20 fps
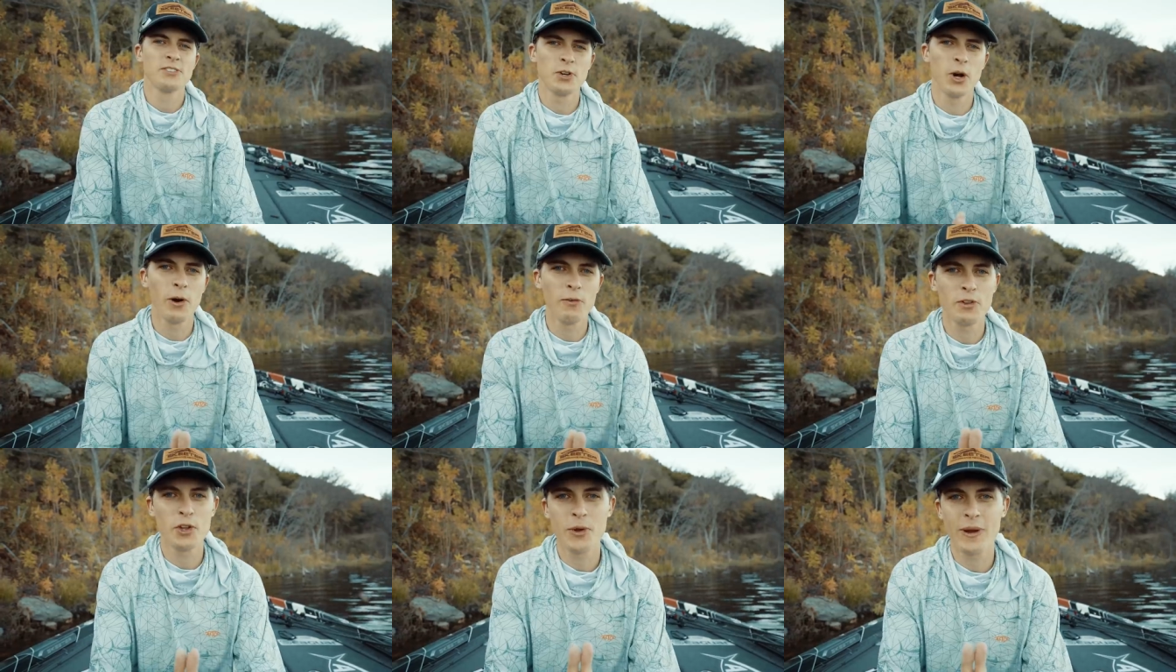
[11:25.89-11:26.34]
So,
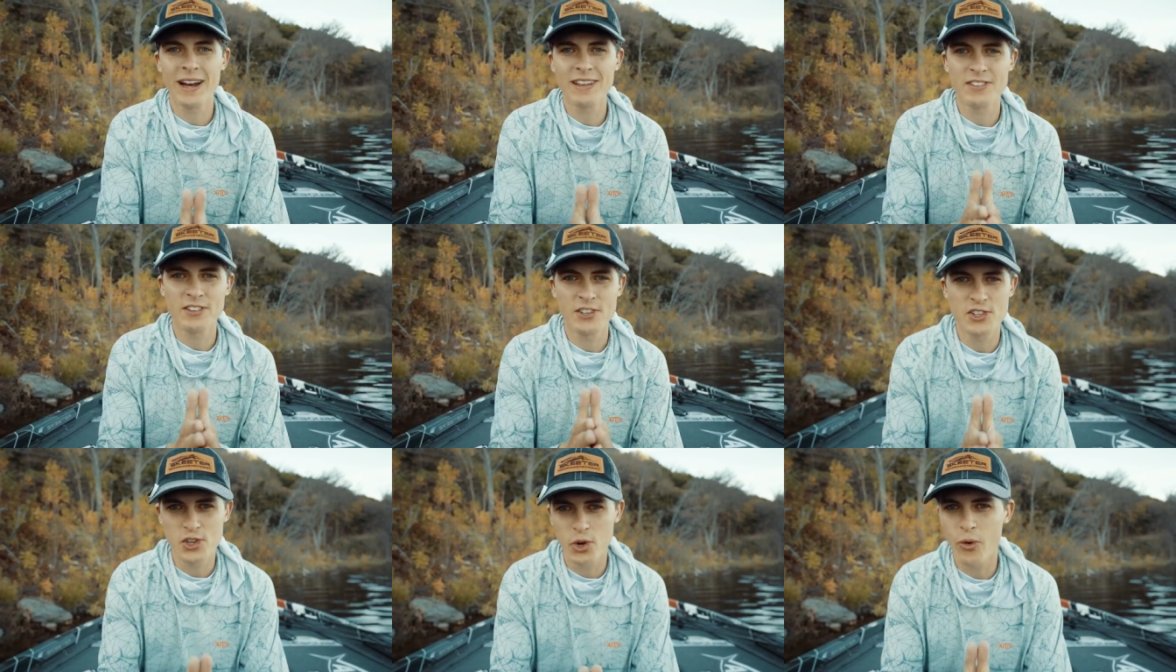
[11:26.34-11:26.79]
hopefully, you guys
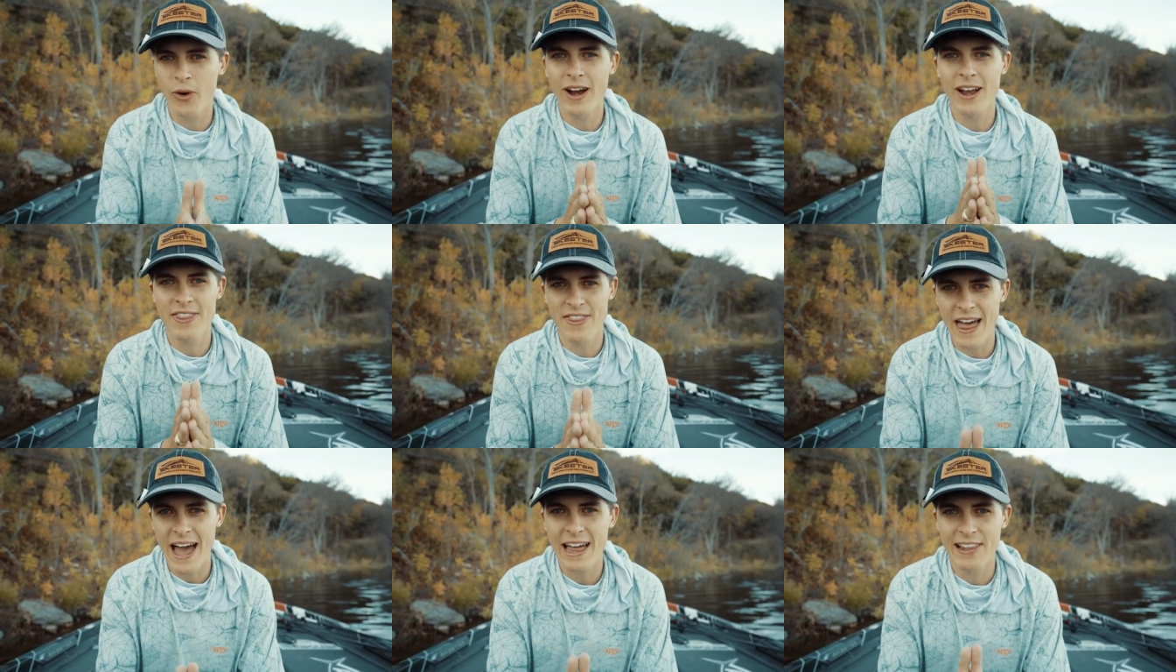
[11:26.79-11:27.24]

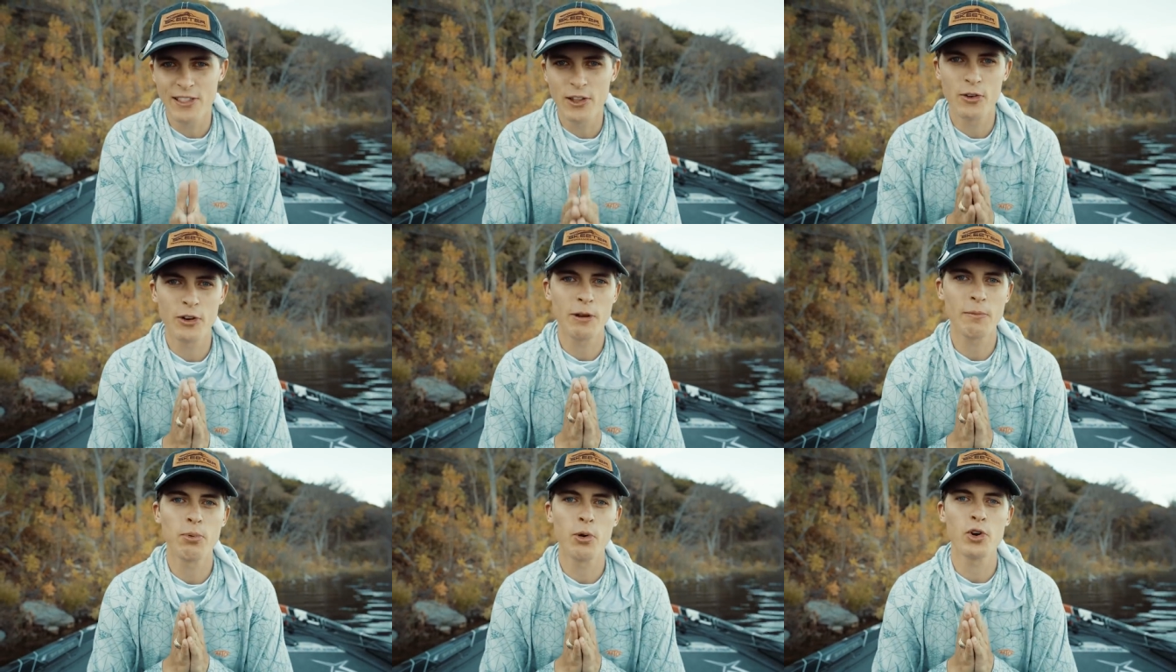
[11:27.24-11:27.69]
enjoyed that
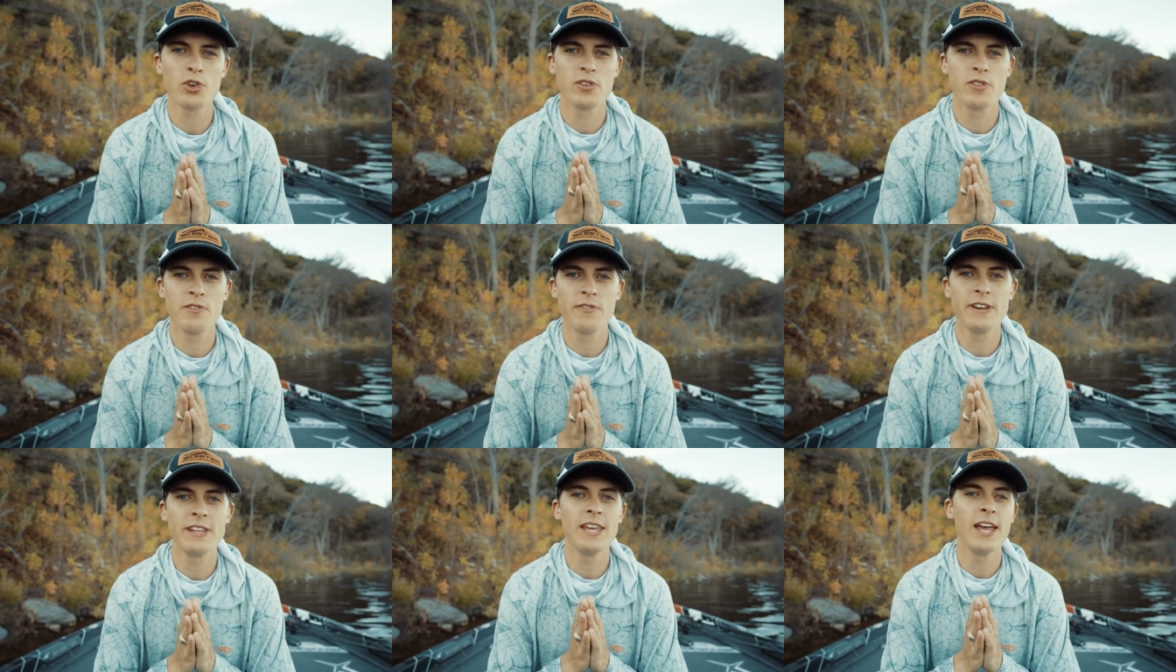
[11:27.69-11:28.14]
learning portion
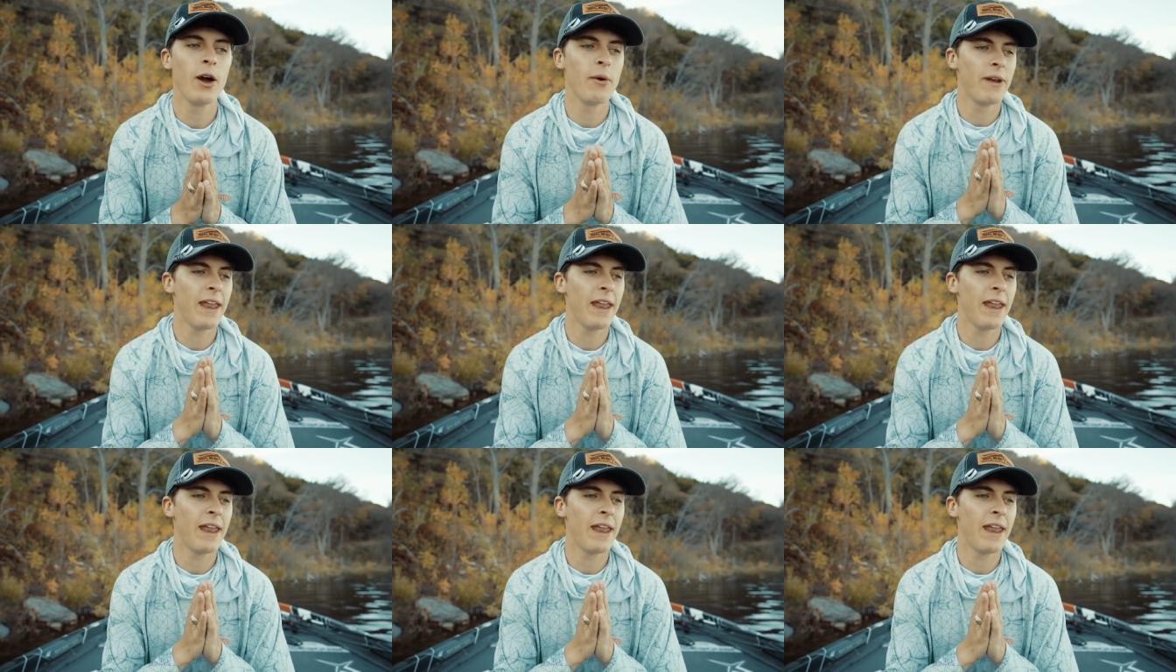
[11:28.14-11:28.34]
of the video.